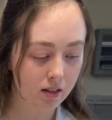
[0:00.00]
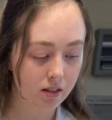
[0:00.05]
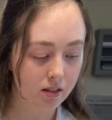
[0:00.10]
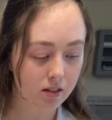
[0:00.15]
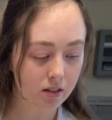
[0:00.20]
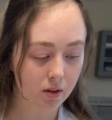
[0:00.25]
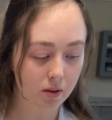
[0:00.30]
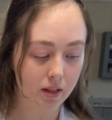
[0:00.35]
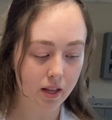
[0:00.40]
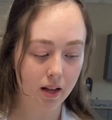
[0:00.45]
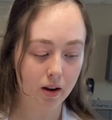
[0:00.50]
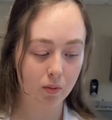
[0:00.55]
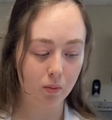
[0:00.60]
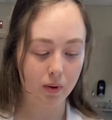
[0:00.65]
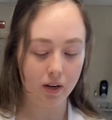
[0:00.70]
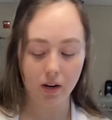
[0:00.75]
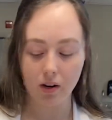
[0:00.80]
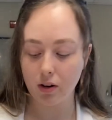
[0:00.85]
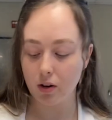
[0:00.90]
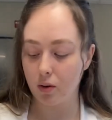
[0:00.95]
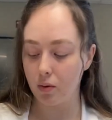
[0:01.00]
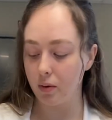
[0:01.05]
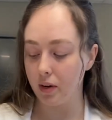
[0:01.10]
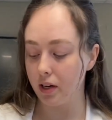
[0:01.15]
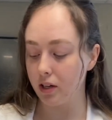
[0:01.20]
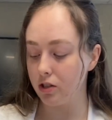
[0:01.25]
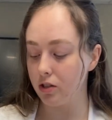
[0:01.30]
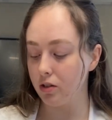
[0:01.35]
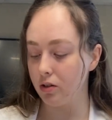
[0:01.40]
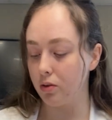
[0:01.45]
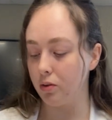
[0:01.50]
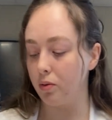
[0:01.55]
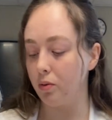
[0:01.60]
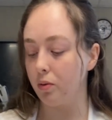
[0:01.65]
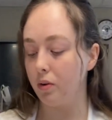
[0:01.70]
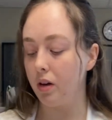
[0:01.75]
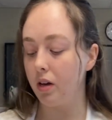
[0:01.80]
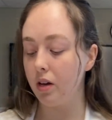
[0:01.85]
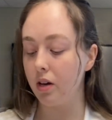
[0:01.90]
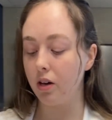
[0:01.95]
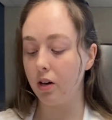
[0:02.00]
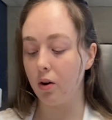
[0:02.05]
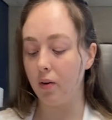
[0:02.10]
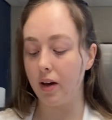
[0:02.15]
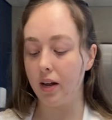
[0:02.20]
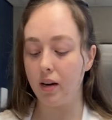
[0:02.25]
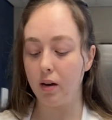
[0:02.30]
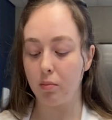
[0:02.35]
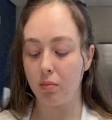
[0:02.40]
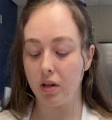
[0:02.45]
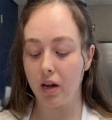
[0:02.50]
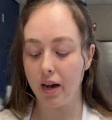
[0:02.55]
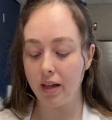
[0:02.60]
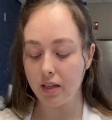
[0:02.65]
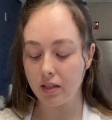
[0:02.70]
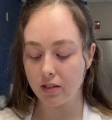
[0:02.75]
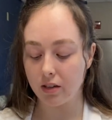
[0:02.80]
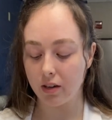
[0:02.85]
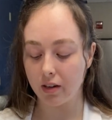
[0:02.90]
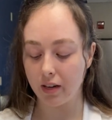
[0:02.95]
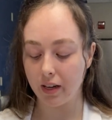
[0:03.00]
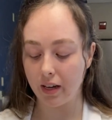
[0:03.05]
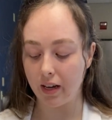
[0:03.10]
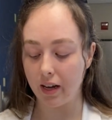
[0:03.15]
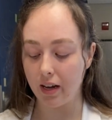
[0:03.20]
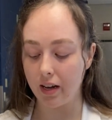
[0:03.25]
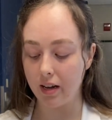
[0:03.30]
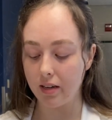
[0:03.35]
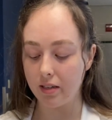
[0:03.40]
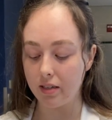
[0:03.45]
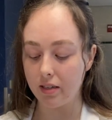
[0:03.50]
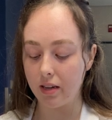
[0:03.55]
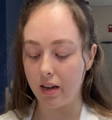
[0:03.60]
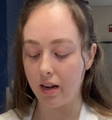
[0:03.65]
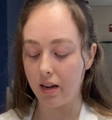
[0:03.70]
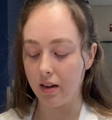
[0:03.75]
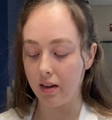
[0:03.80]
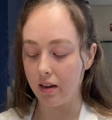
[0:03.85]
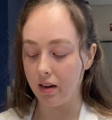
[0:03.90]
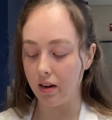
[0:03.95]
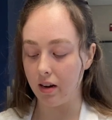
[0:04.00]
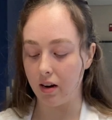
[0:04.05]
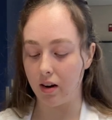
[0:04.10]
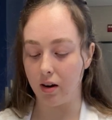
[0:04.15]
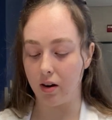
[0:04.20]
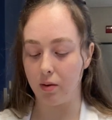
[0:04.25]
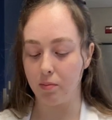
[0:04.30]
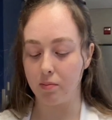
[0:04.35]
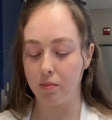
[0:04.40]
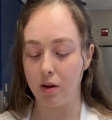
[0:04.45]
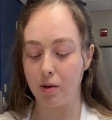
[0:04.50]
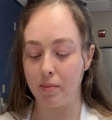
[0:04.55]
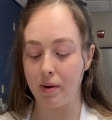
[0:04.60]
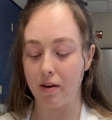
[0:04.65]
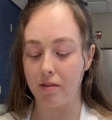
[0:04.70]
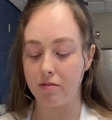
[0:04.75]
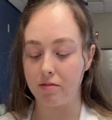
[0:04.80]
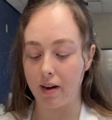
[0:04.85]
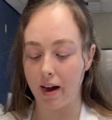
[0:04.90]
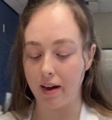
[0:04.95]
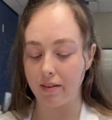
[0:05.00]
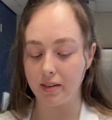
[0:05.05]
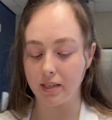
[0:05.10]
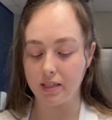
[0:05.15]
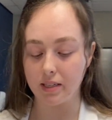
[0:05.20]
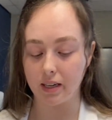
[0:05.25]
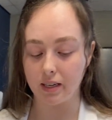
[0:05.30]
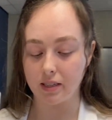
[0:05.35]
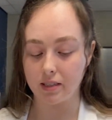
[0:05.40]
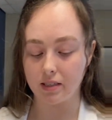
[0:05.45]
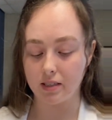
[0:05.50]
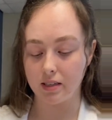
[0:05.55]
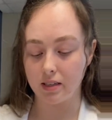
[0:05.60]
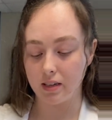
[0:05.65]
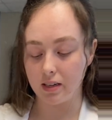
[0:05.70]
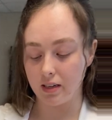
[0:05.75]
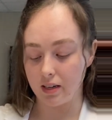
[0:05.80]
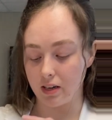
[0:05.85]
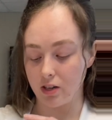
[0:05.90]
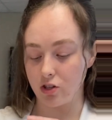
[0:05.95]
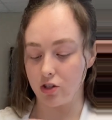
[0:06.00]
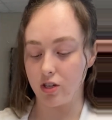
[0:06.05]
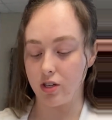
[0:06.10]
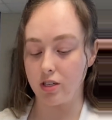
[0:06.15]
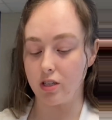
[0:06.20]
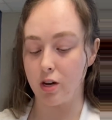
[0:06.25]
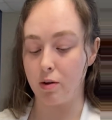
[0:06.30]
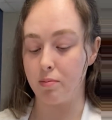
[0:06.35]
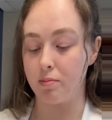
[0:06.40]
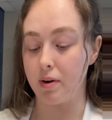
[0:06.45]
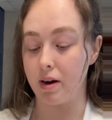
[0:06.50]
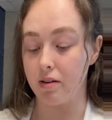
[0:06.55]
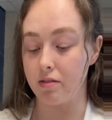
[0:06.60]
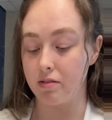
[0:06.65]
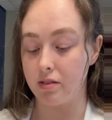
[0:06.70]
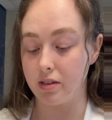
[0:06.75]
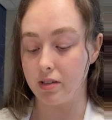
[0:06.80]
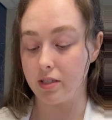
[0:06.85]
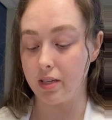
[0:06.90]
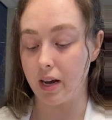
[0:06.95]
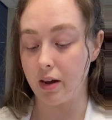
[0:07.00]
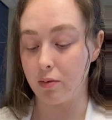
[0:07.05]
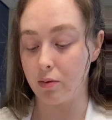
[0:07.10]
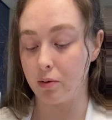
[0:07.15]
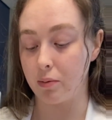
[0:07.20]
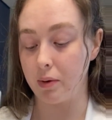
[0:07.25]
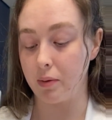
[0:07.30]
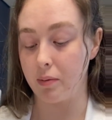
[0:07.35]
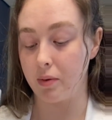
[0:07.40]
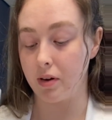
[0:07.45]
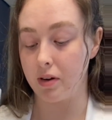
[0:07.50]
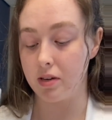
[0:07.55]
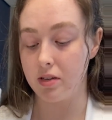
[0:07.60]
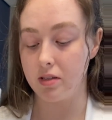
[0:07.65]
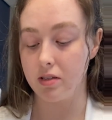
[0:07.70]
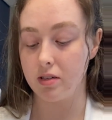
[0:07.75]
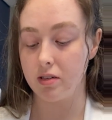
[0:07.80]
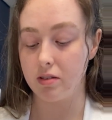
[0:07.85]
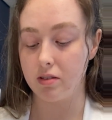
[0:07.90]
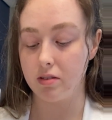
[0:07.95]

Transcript: So then we are going to go ahead and apply the tourniquet about 5 to 6 inches above the site where we want.